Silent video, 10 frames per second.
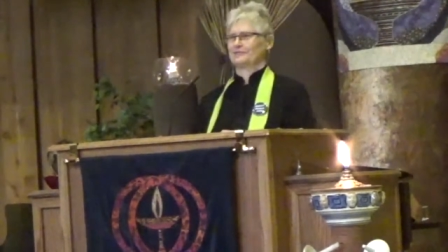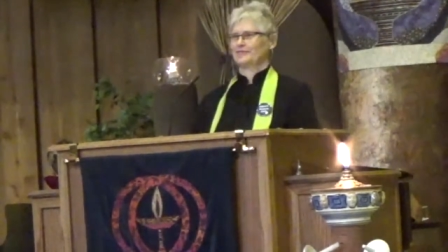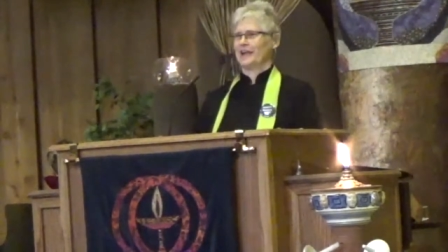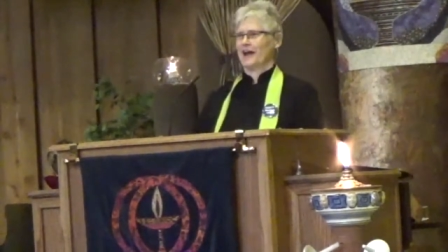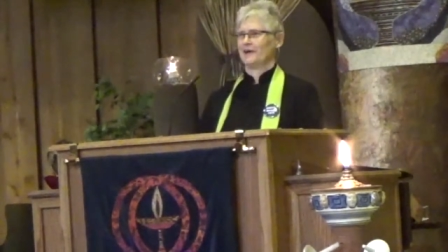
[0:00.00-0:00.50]

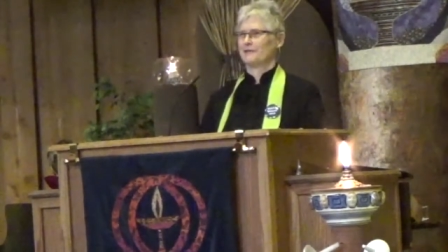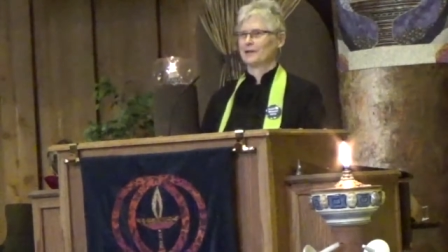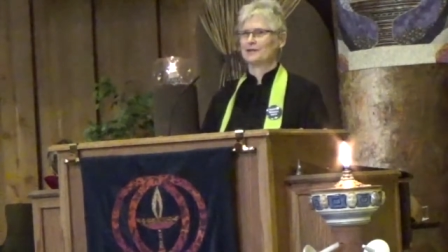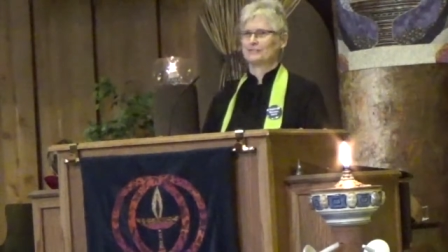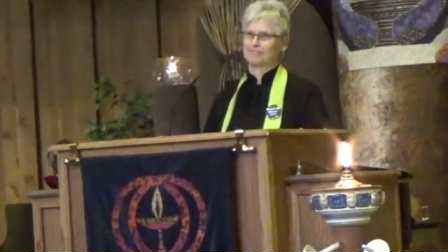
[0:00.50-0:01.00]
Yeah, I
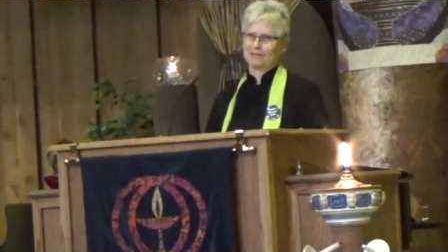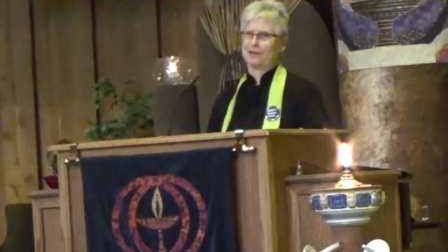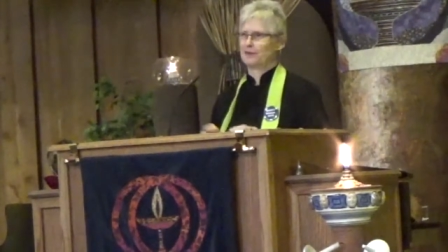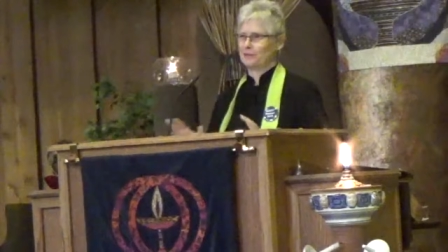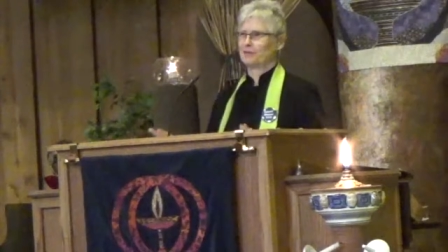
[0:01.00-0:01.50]
think
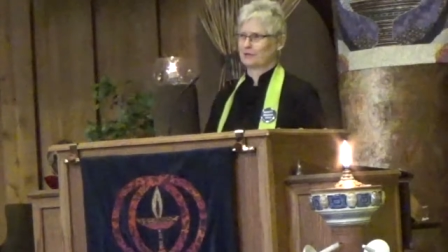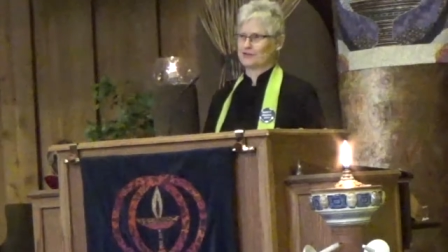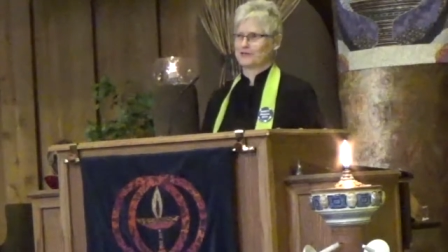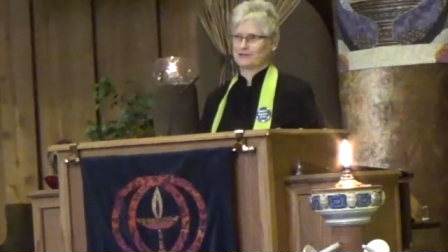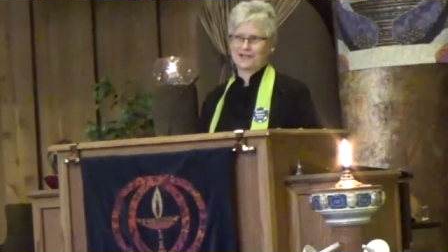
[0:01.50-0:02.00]
baby
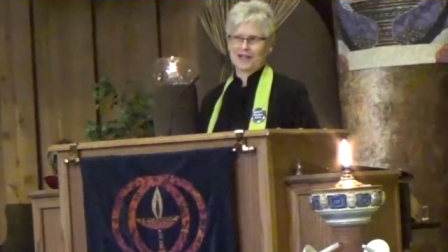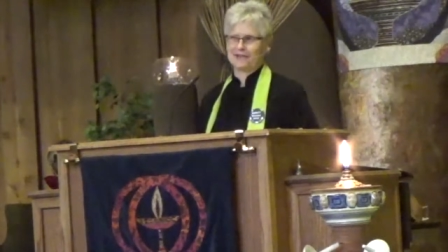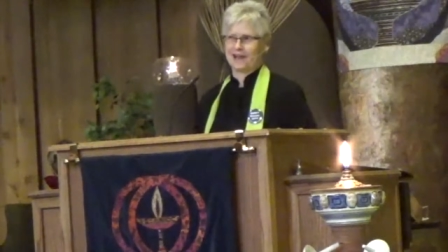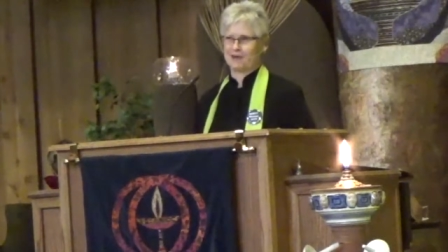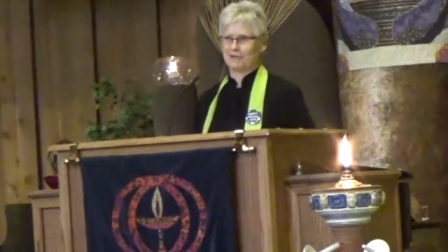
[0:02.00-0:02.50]
boomers are
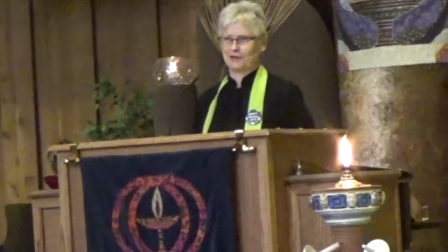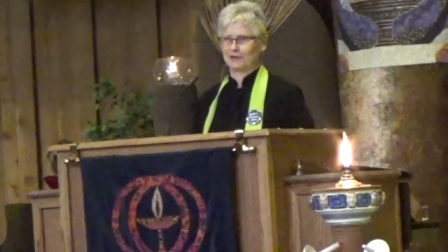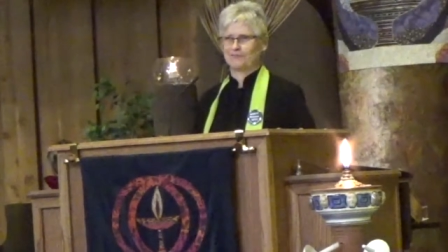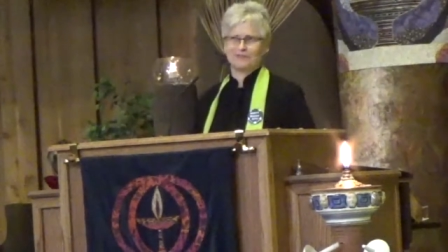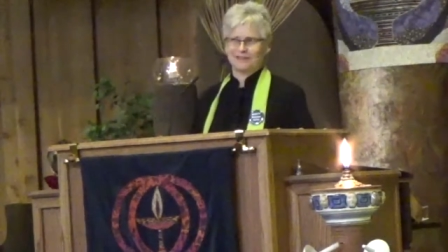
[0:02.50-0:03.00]
saying that when they're
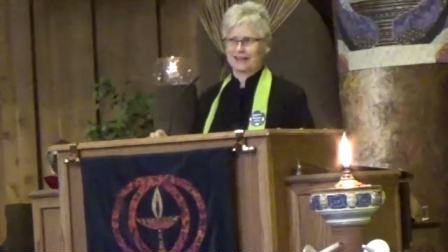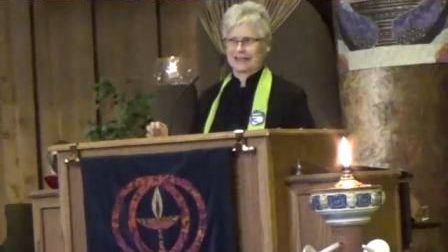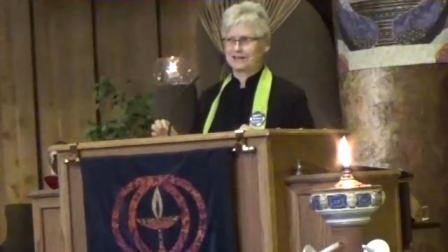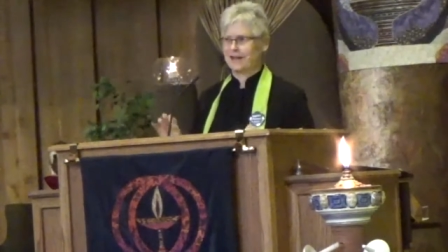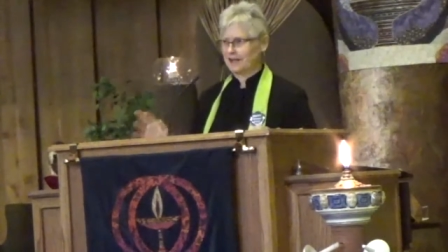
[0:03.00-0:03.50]

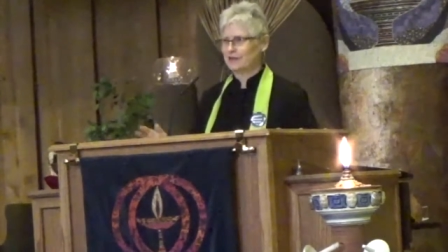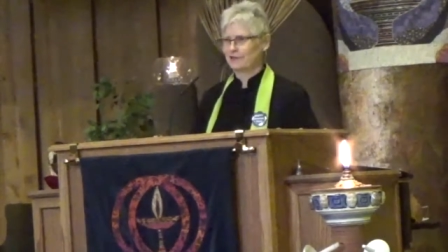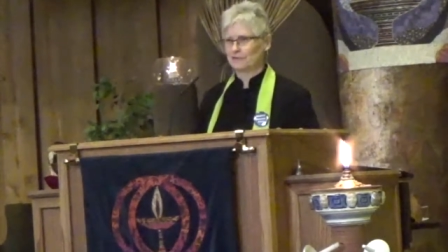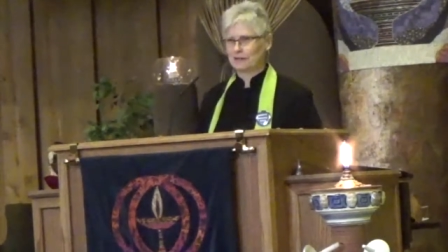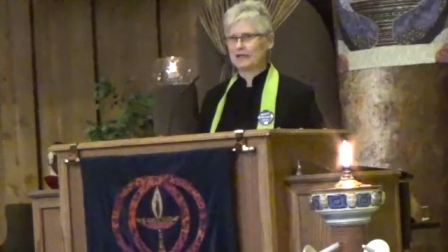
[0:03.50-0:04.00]
like
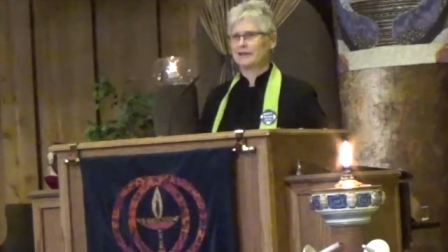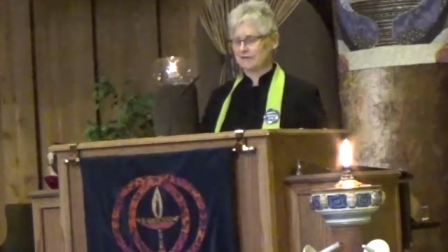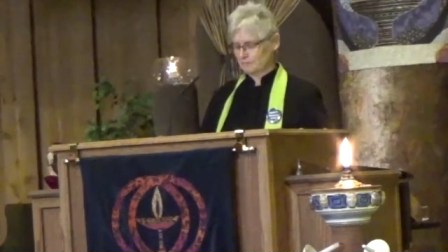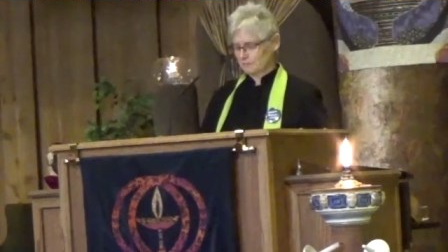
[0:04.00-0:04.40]
93.